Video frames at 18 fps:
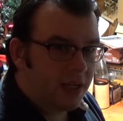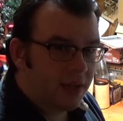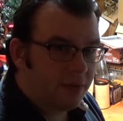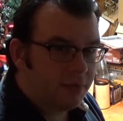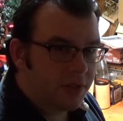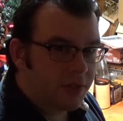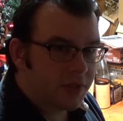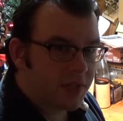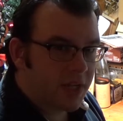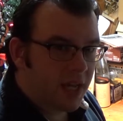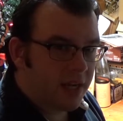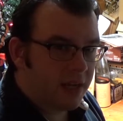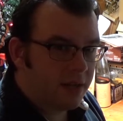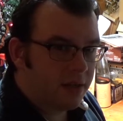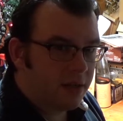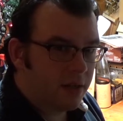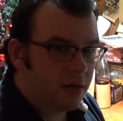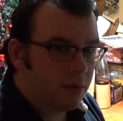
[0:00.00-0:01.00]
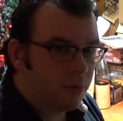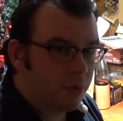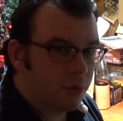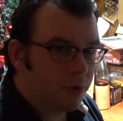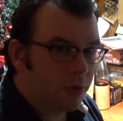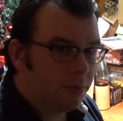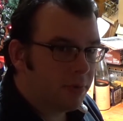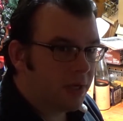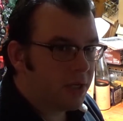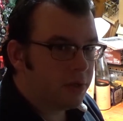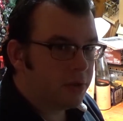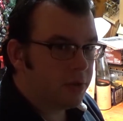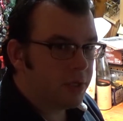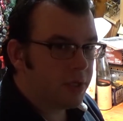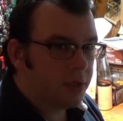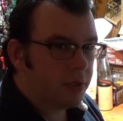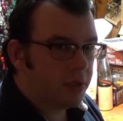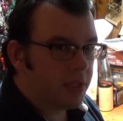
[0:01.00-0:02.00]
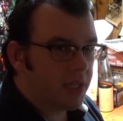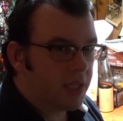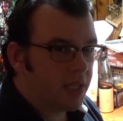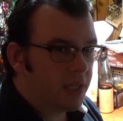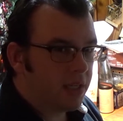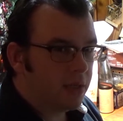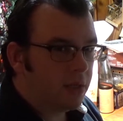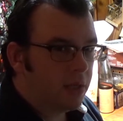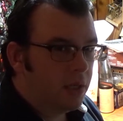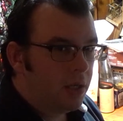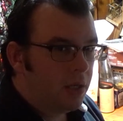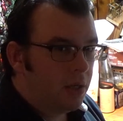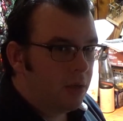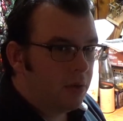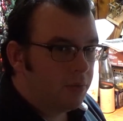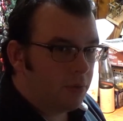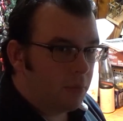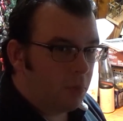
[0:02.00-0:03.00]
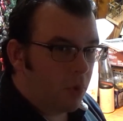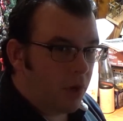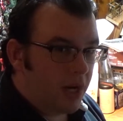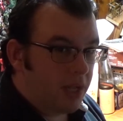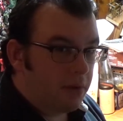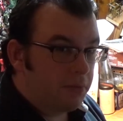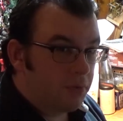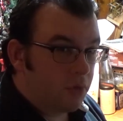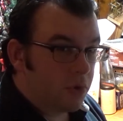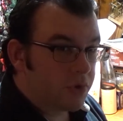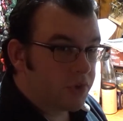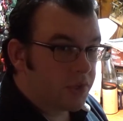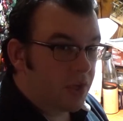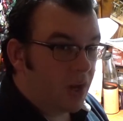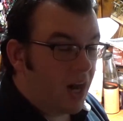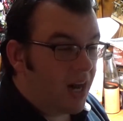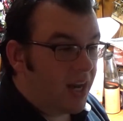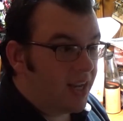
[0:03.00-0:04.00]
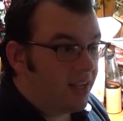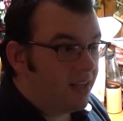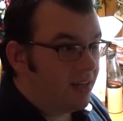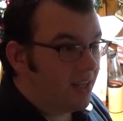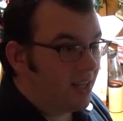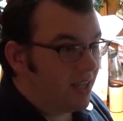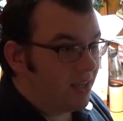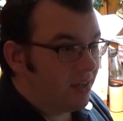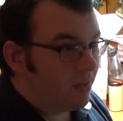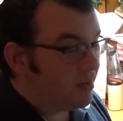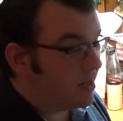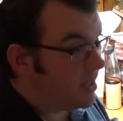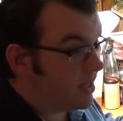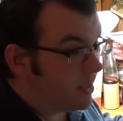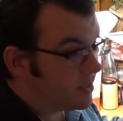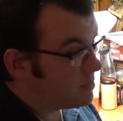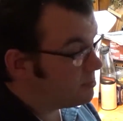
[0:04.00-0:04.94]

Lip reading: I've just kind of done a rudimentary cleaning from when I first got it, and it's